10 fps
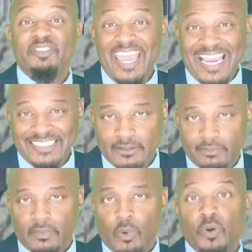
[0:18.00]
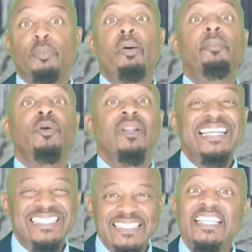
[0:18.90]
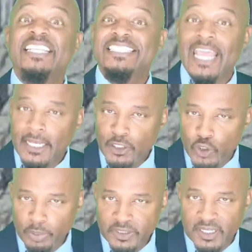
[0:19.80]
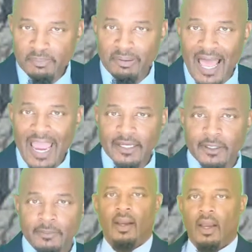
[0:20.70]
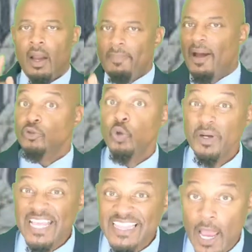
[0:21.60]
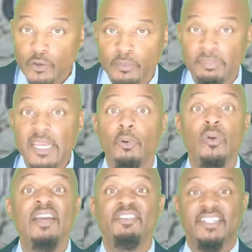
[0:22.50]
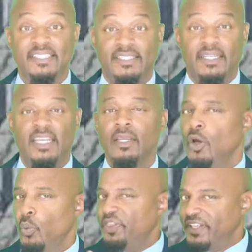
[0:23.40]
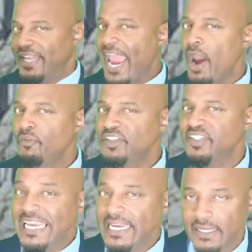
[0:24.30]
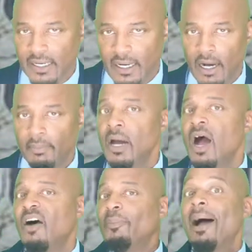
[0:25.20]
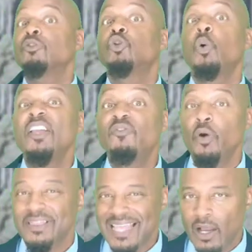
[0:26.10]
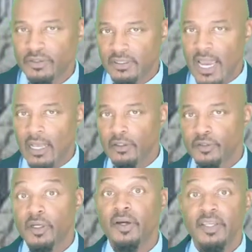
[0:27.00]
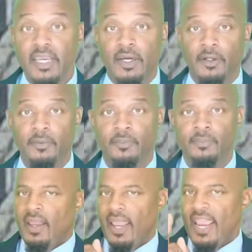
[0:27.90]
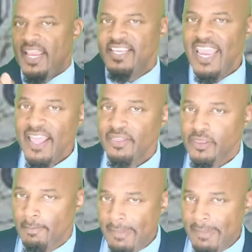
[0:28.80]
of that, with a population that's 92% black, about 20,000 people live in this city with an average income of about $24,000 a year. And yet the